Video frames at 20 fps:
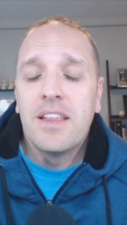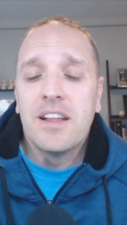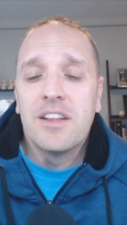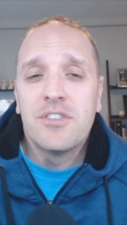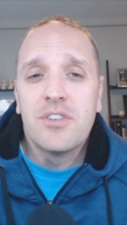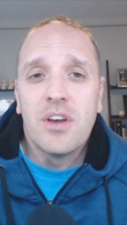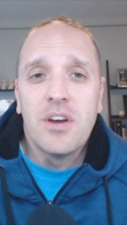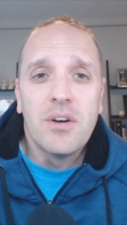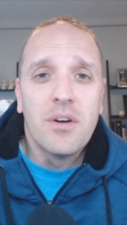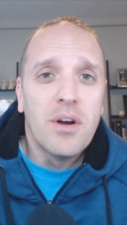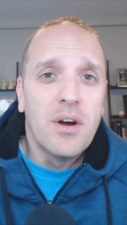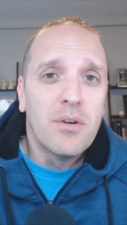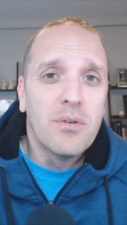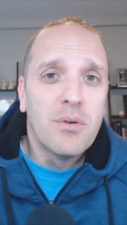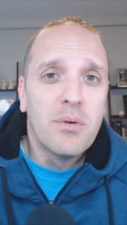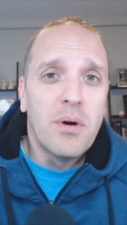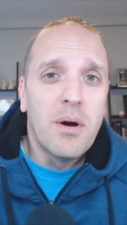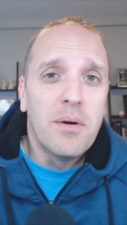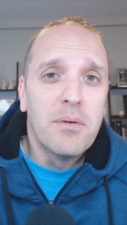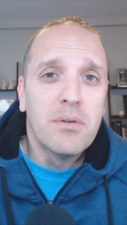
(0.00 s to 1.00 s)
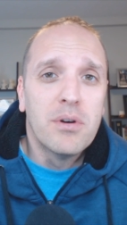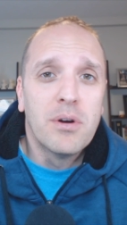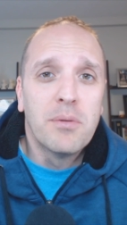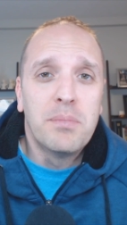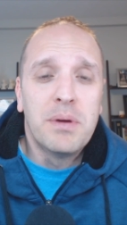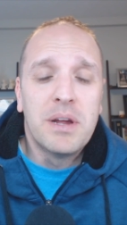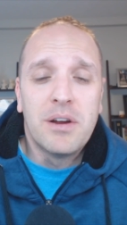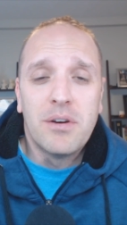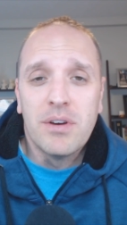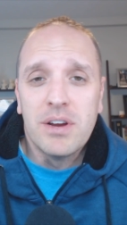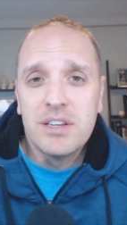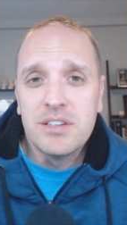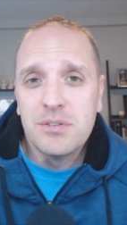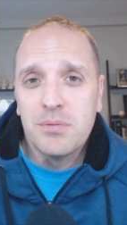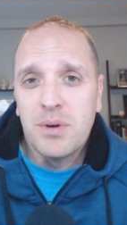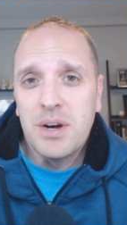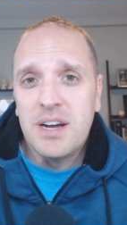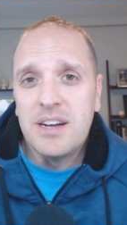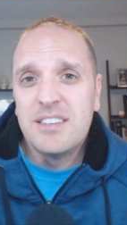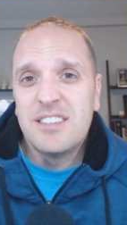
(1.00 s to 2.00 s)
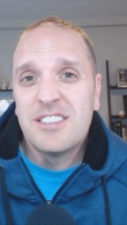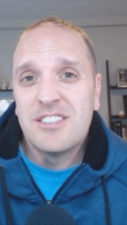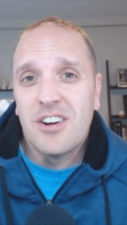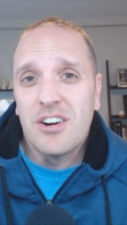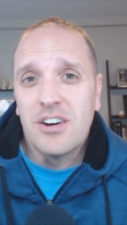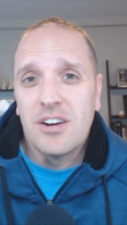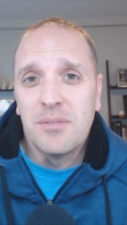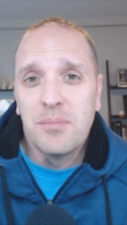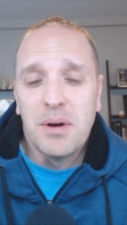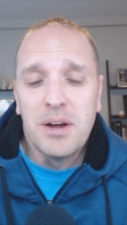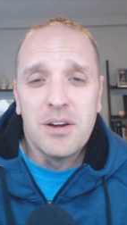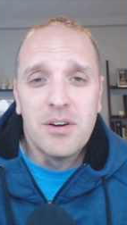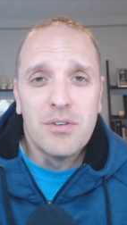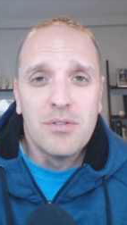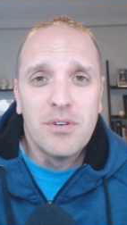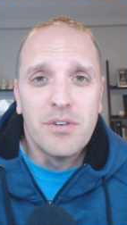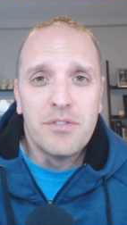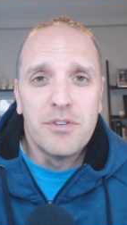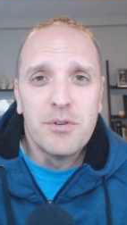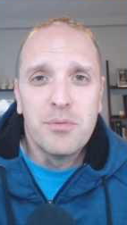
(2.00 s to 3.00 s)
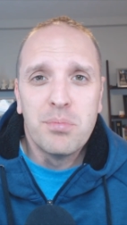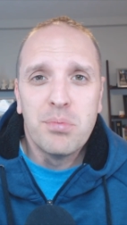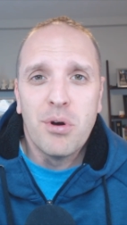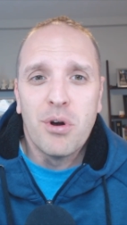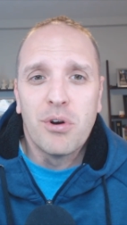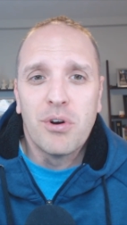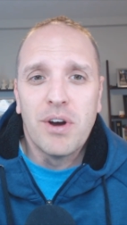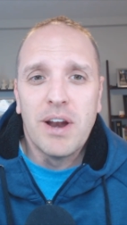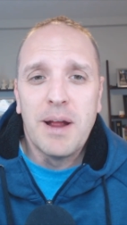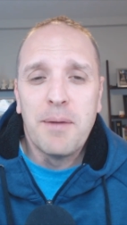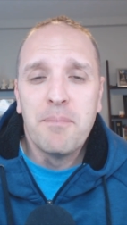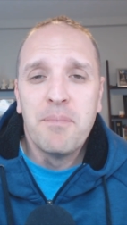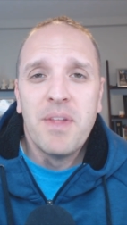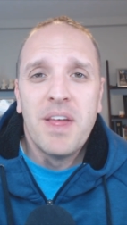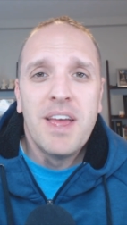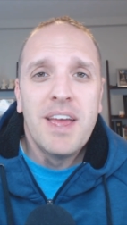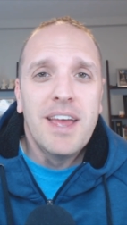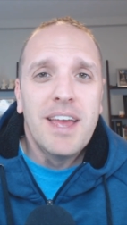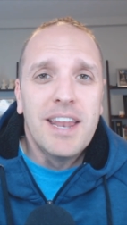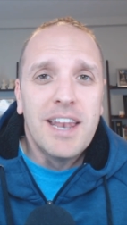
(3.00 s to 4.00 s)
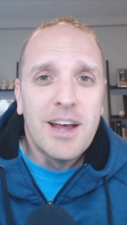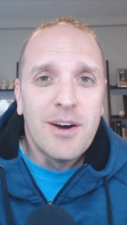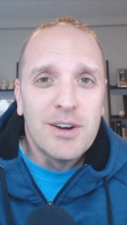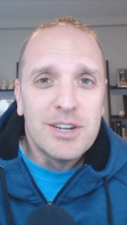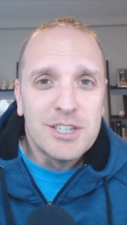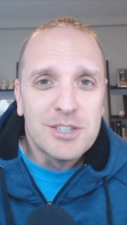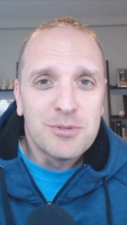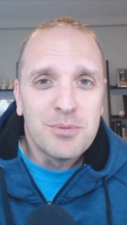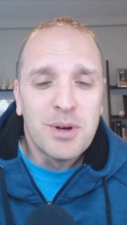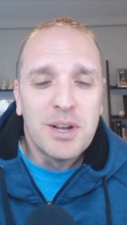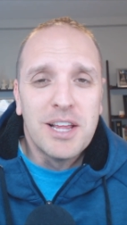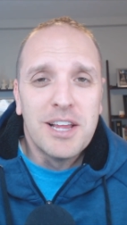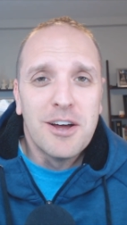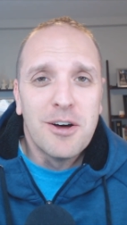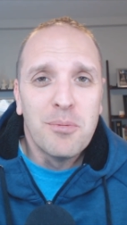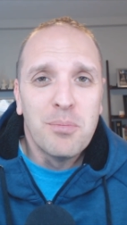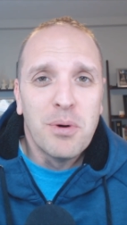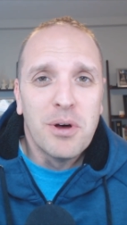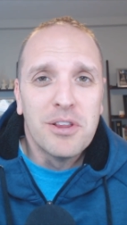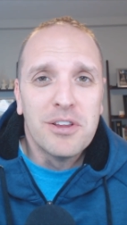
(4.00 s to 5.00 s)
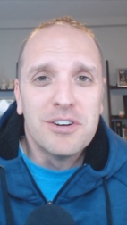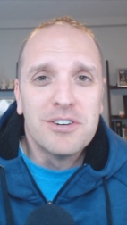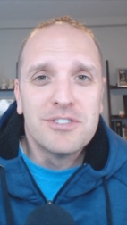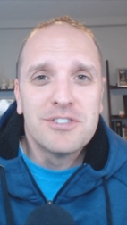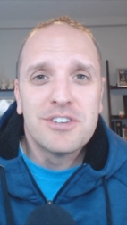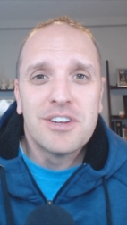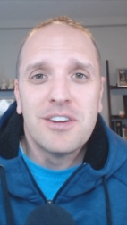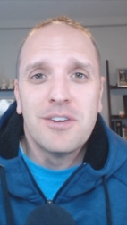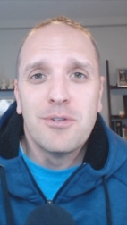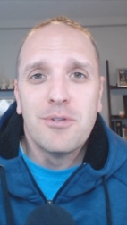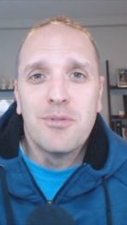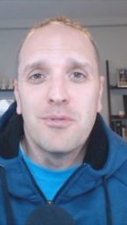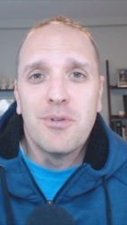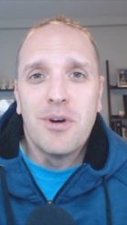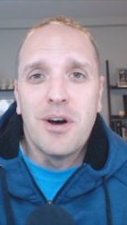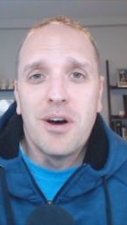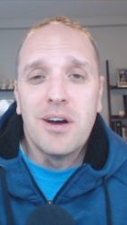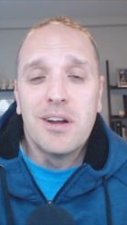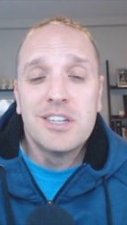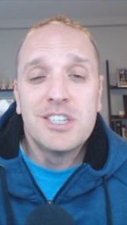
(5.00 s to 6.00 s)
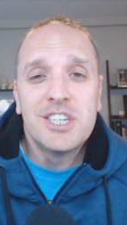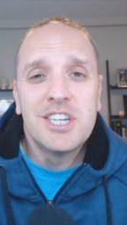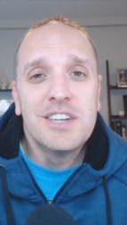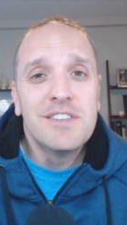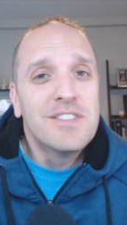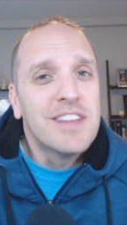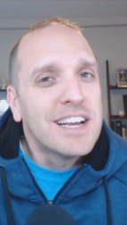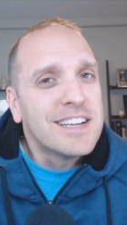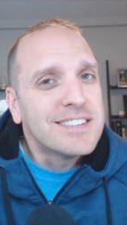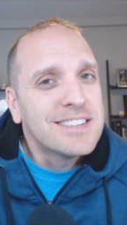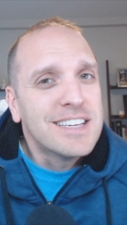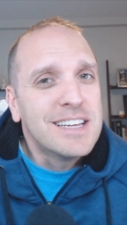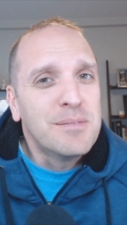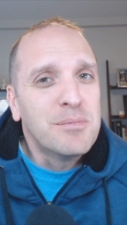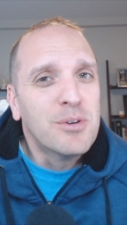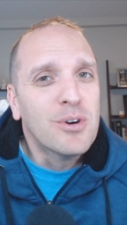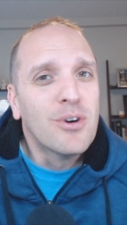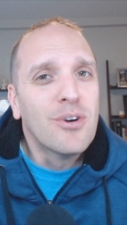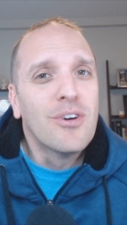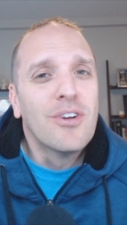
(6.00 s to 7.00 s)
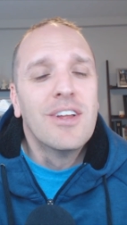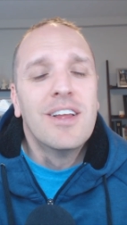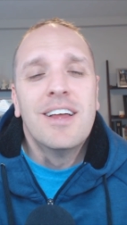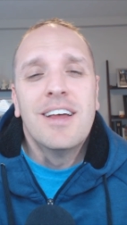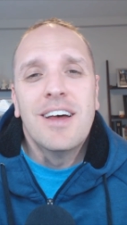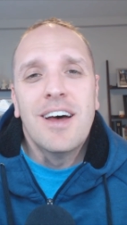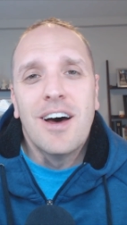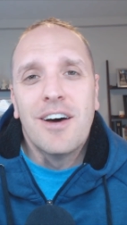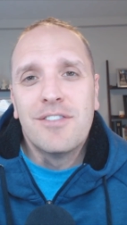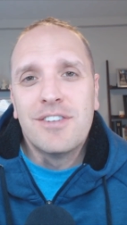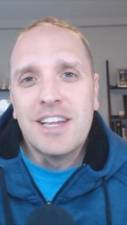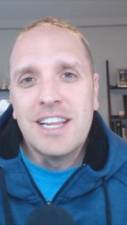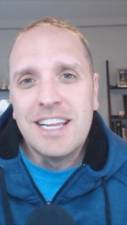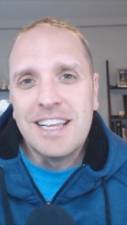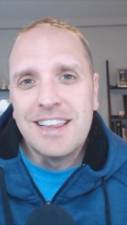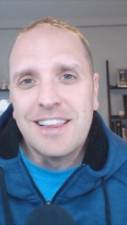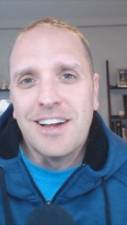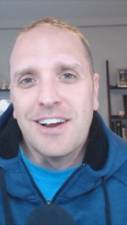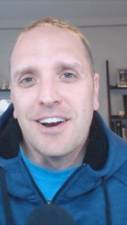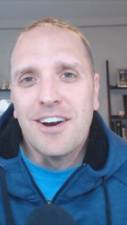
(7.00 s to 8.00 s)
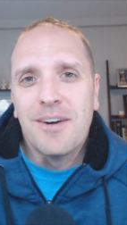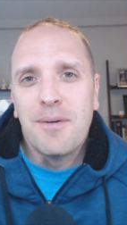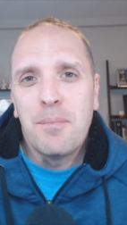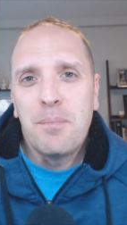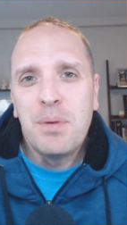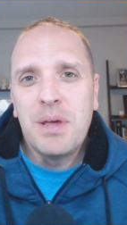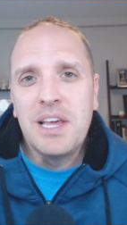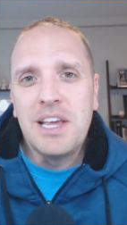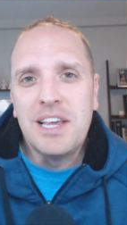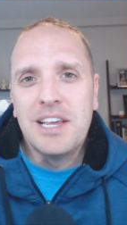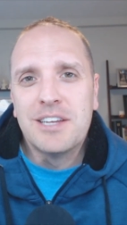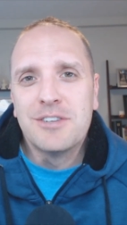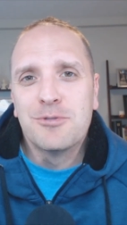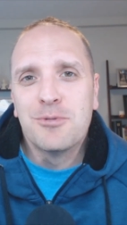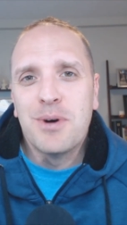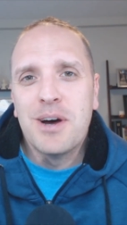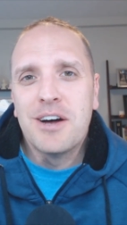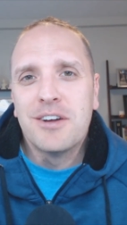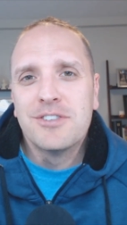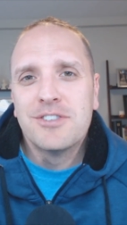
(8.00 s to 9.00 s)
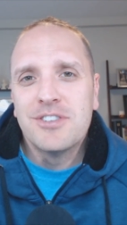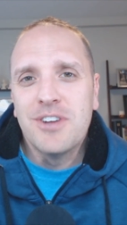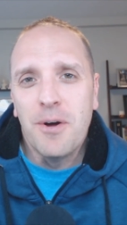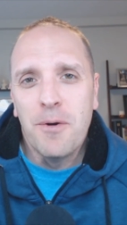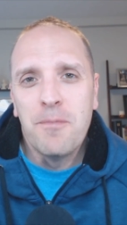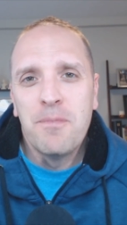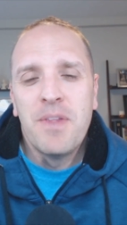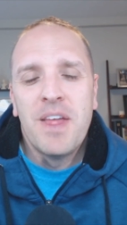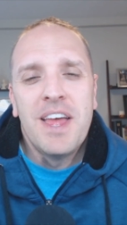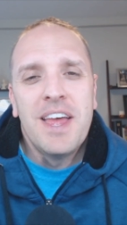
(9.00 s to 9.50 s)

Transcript: that's a real big reason why I started my own review program. Now I just want to help others achieve that same goal of getting their PE as well. So